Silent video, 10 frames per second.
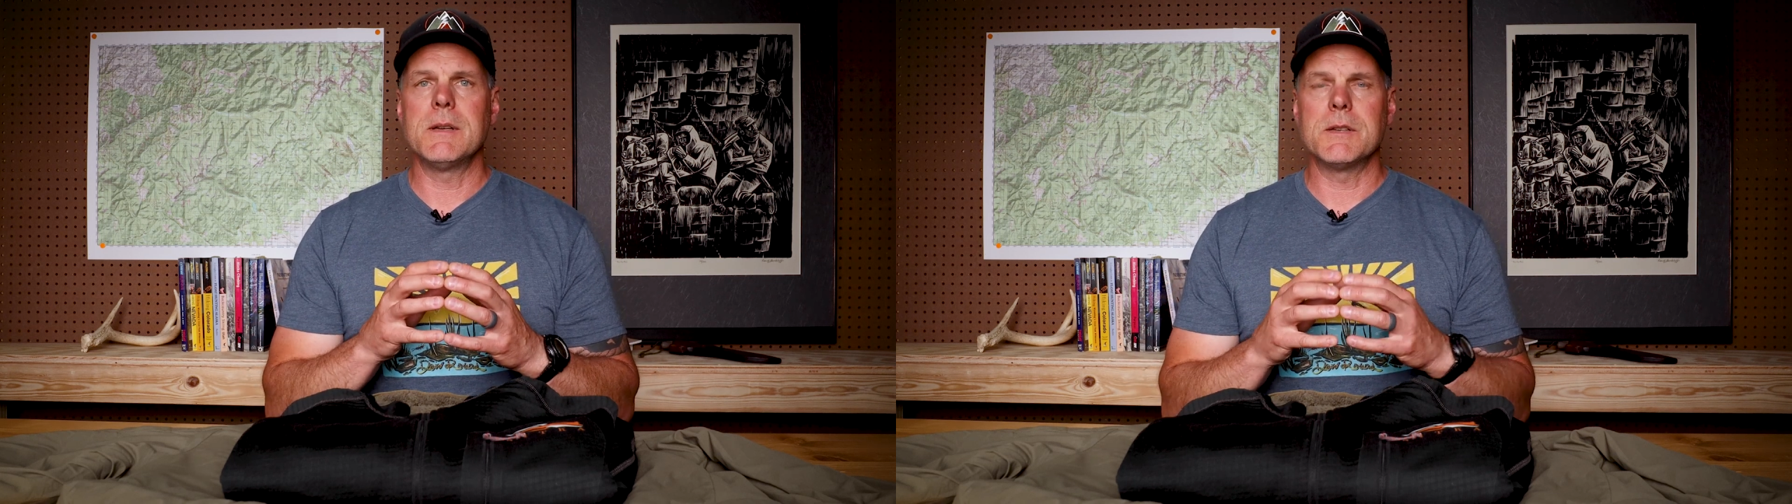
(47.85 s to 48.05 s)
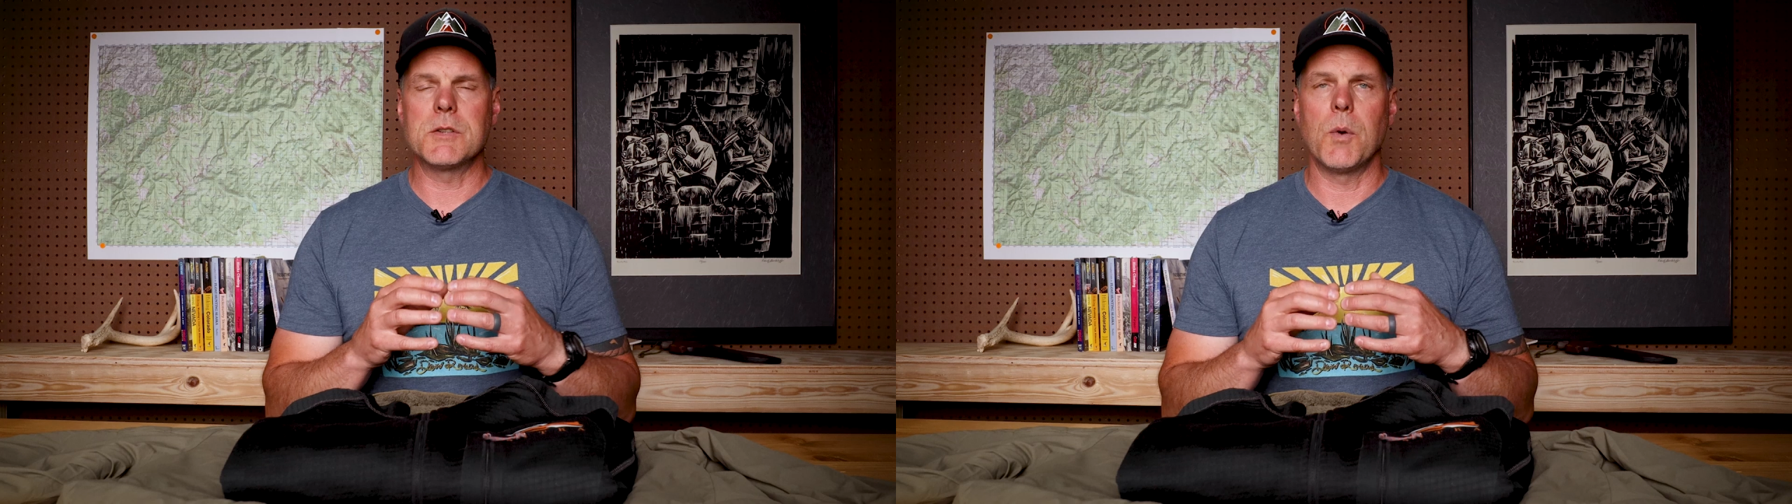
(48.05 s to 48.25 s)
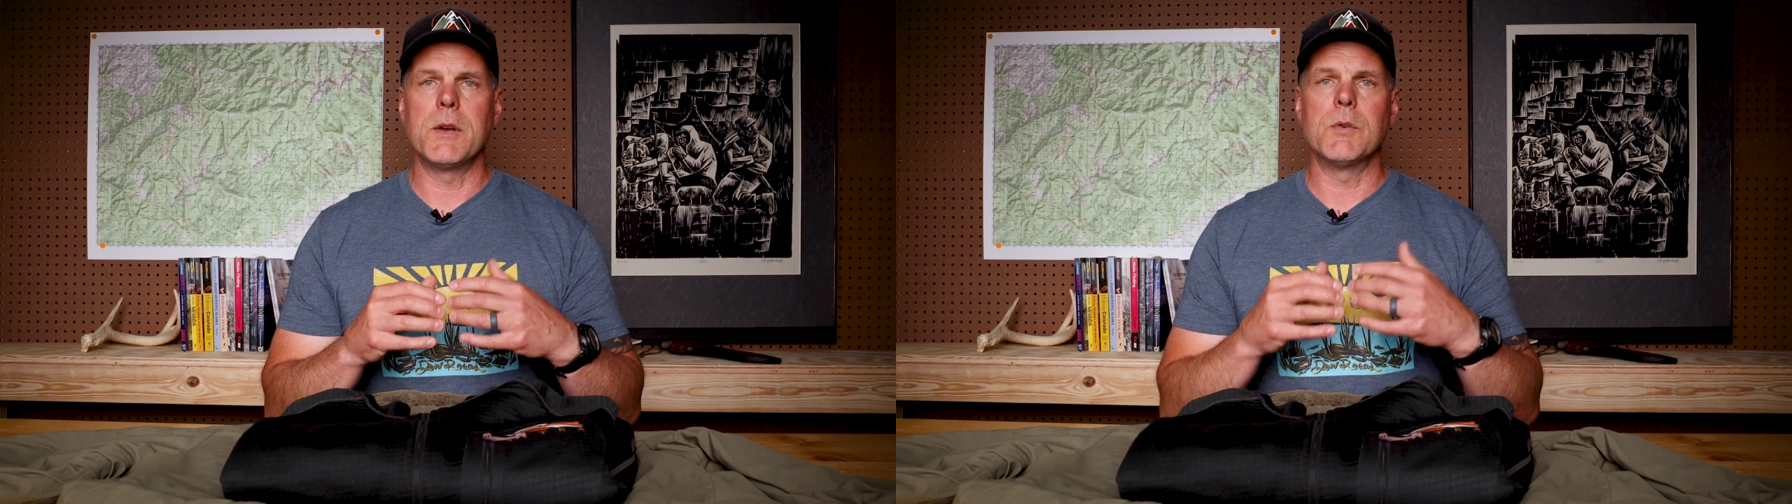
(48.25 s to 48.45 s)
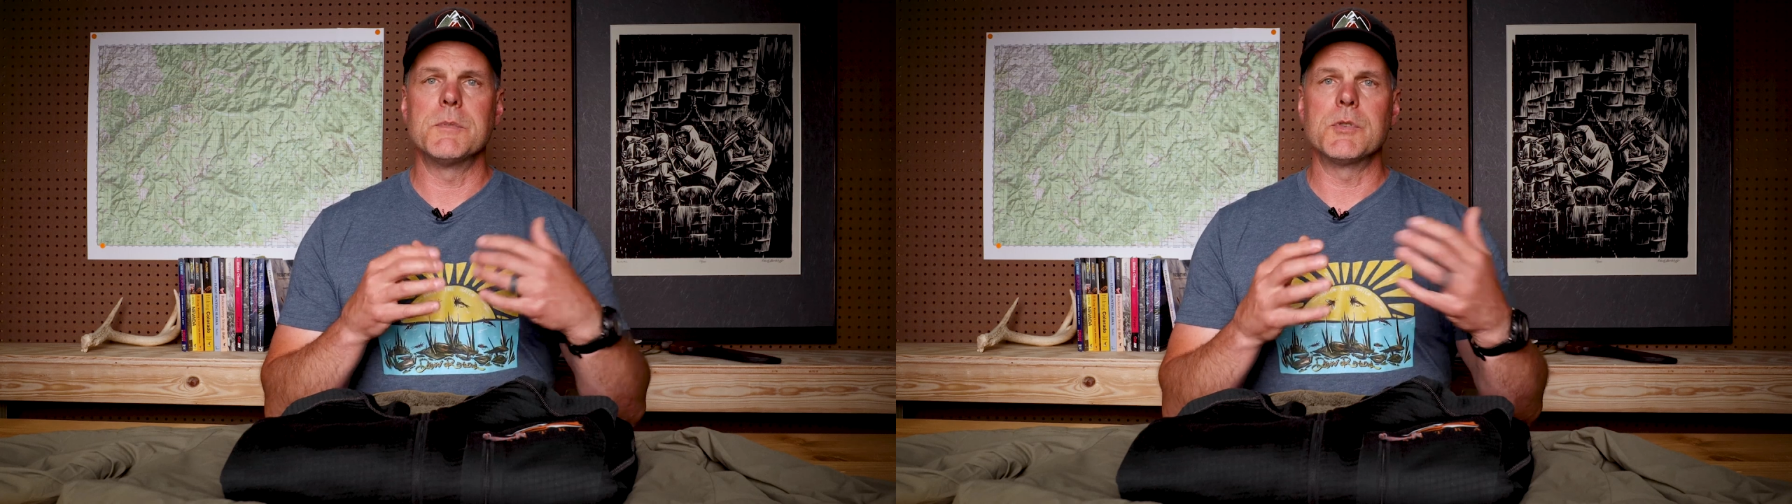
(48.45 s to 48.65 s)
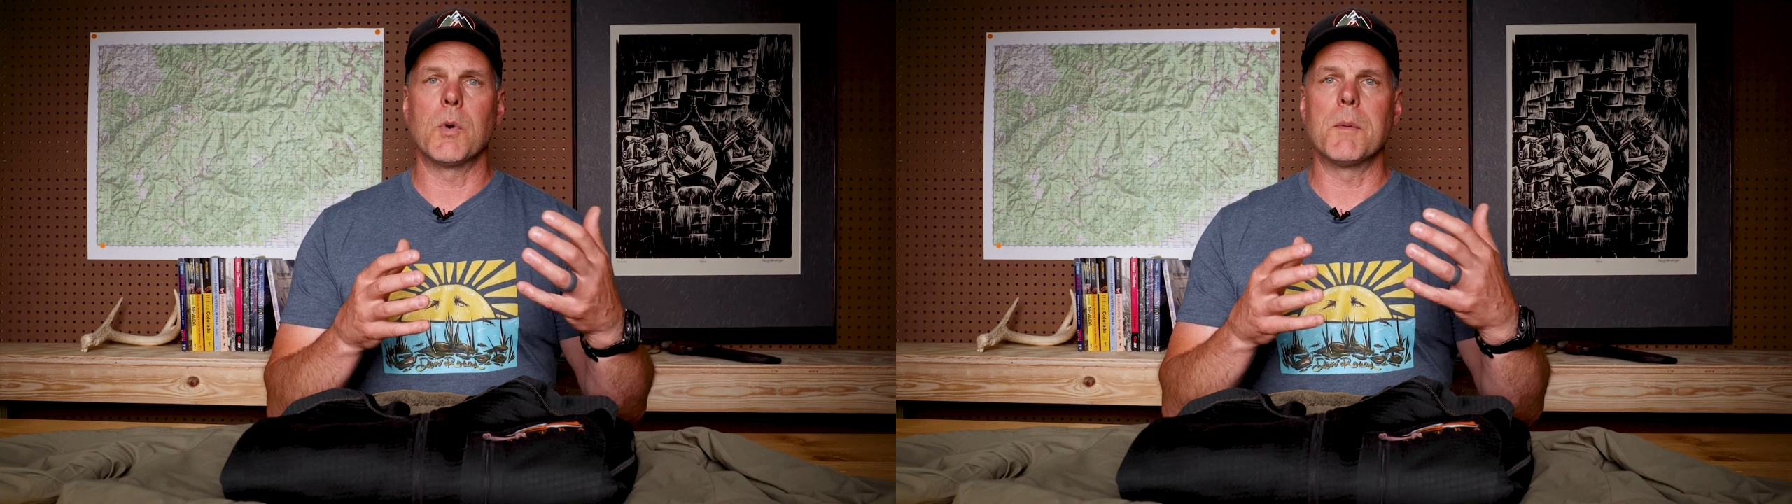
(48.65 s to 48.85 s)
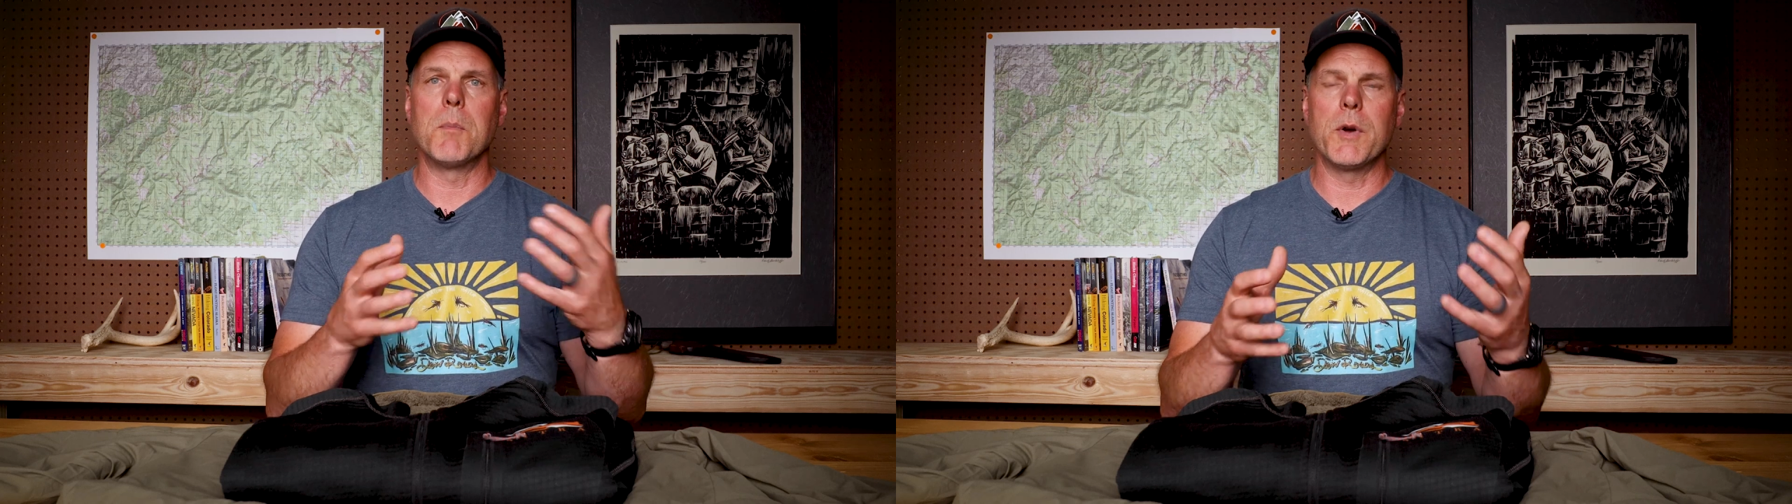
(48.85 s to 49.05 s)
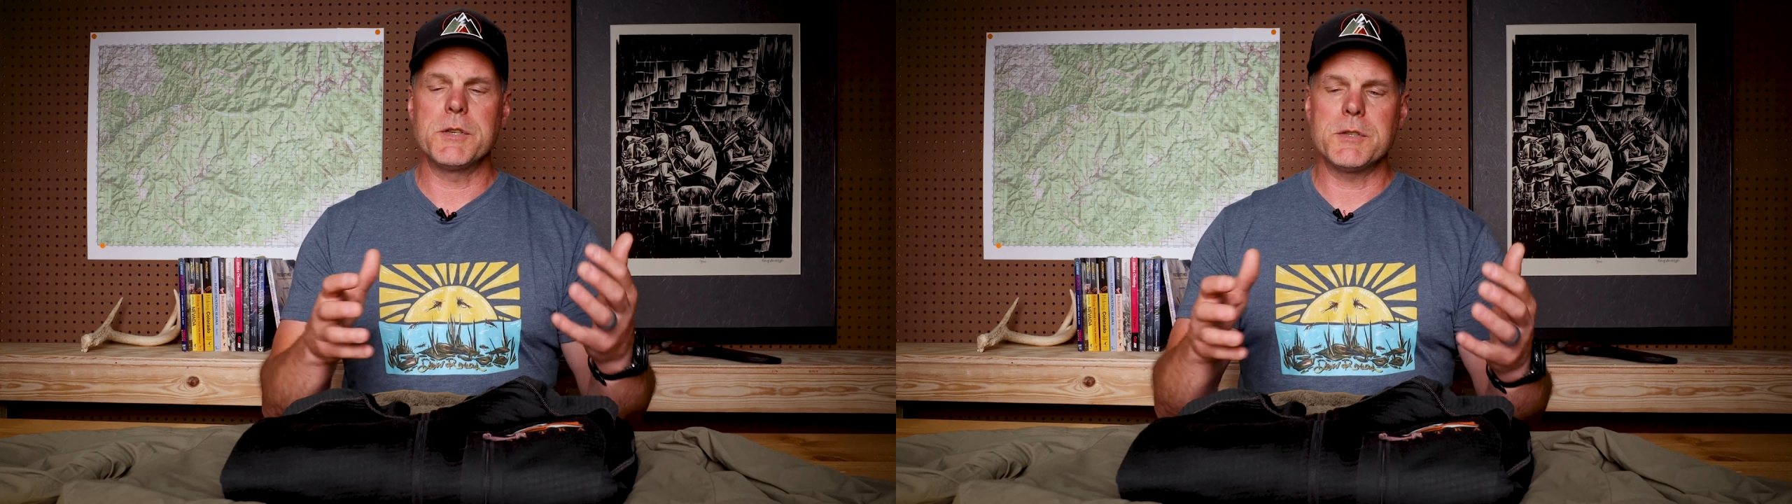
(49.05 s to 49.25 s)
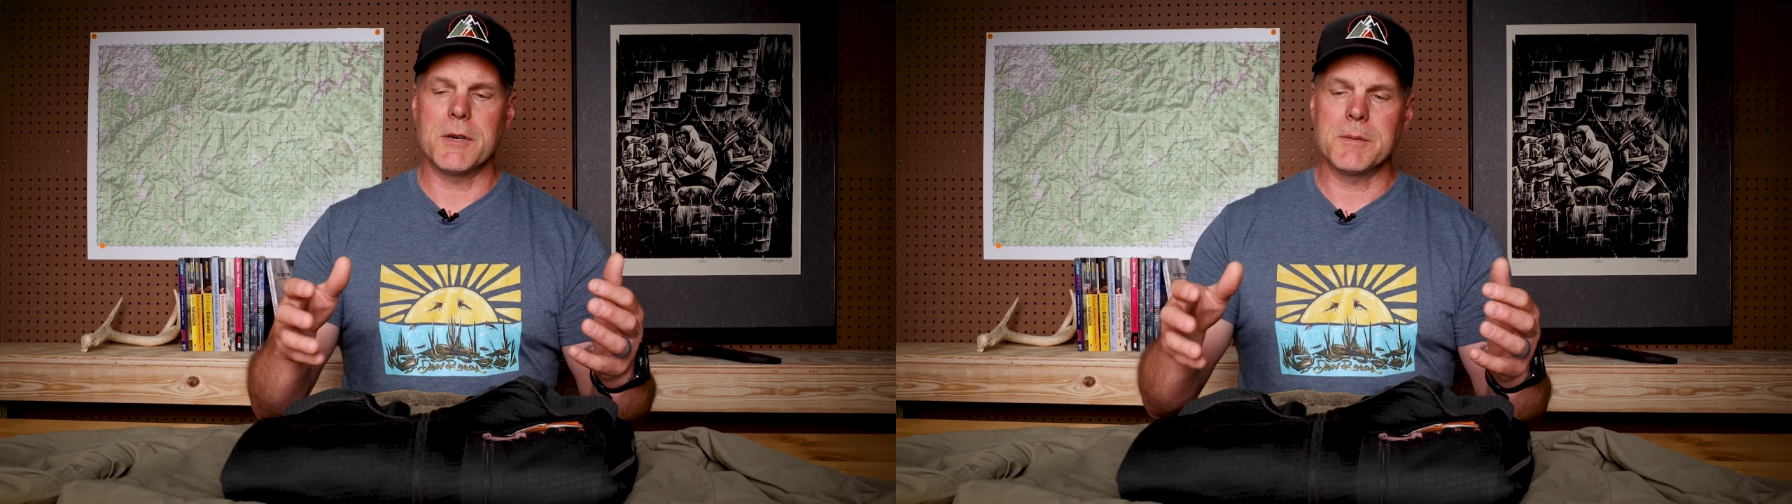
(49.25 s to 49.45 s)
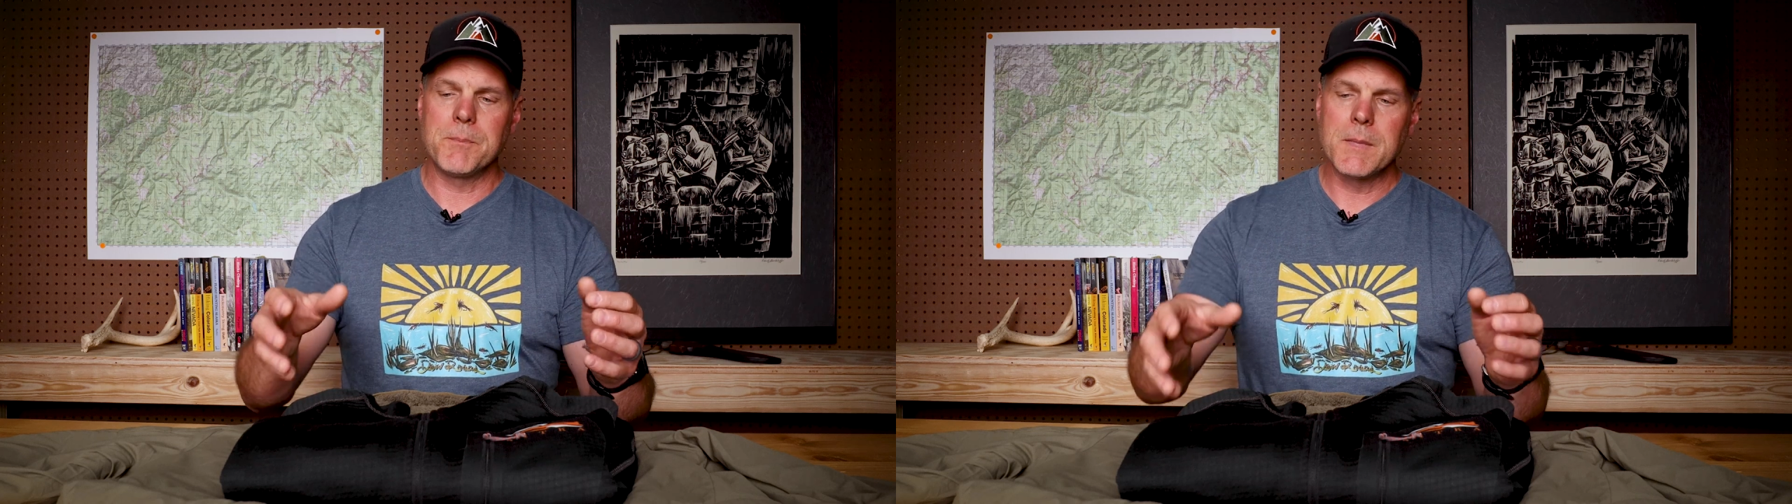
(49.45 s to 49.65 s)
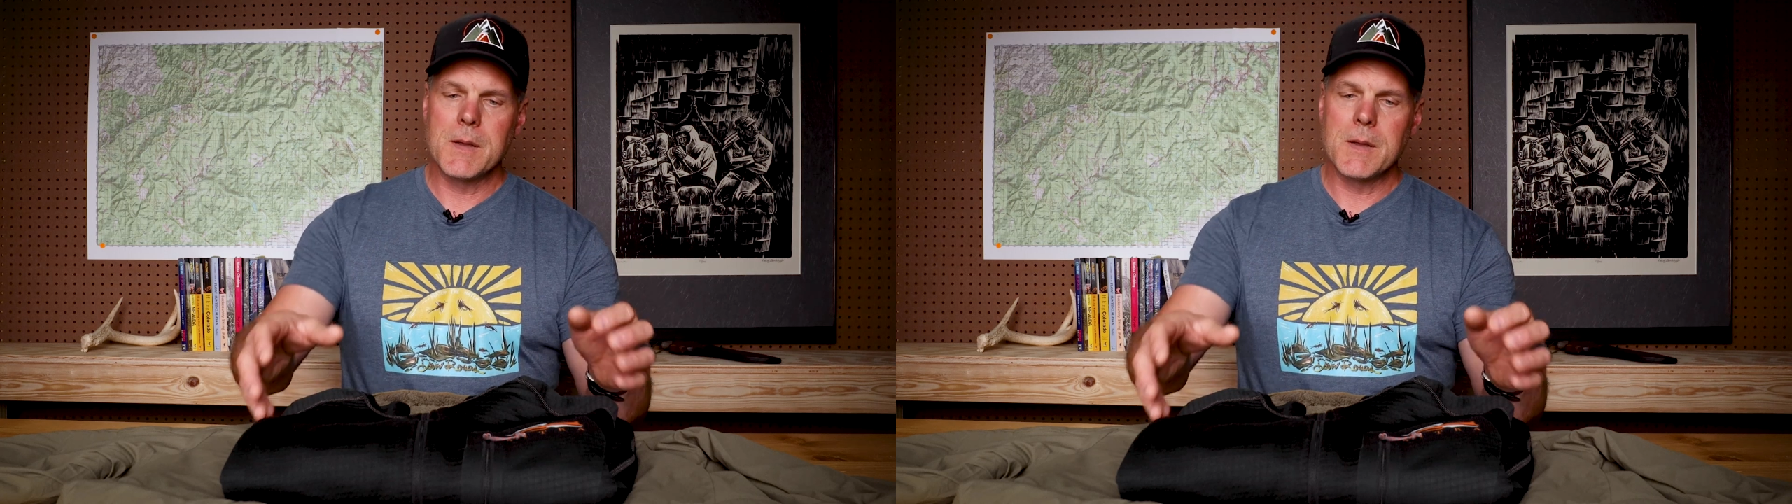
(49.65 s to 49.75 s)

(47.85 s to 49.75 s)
is going to absorb moisture.